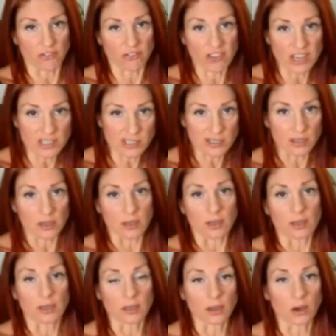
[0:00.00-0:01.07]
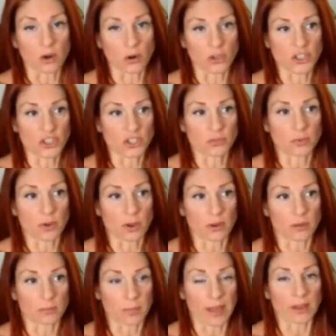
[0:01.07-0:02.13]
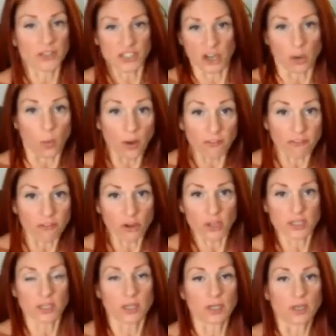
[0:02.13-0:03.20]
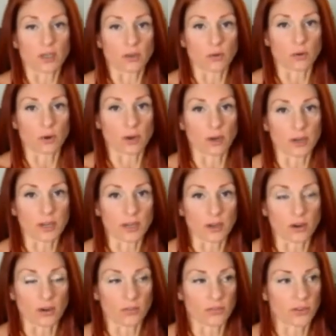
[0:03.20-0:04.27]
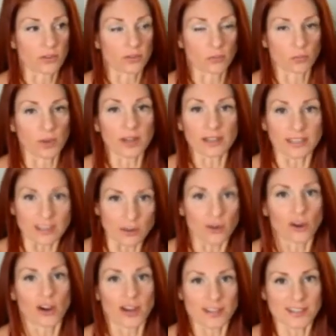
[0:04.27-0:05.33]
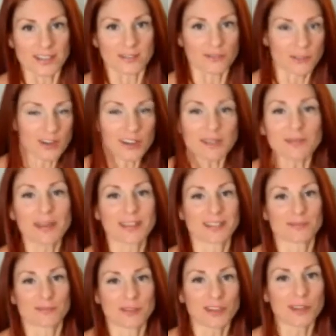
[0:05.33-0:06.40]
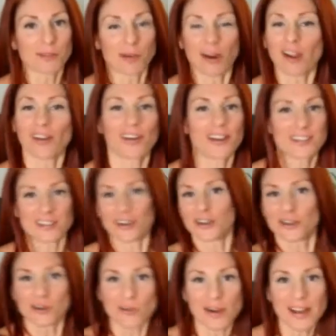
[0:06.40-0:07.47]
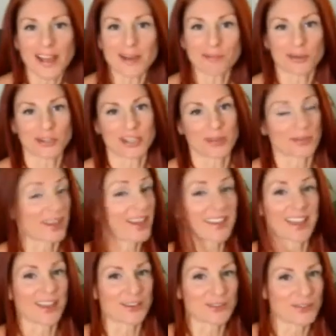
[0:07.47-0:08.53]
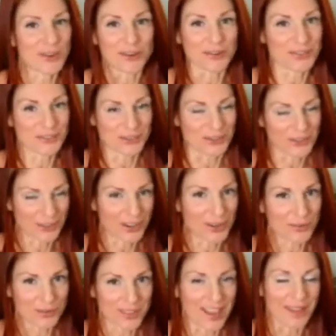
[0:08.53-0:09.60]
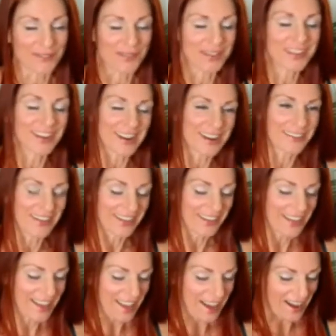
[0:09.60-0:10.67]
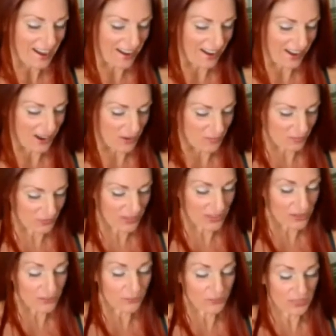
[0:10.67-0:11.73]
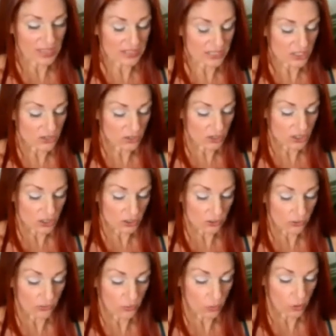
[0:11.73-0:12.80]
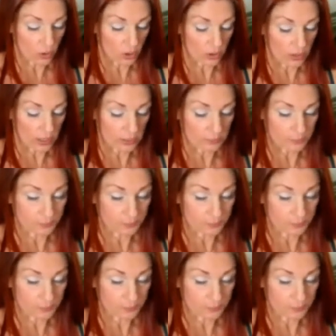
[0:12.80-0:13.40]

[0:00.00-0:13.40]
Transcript: your feet, or just balancing on one foot, or if you really go crazy and really make some real progress, start doing one-handed push-ups. I can't do those, so good luck with that. But anyway, the other things that you can do for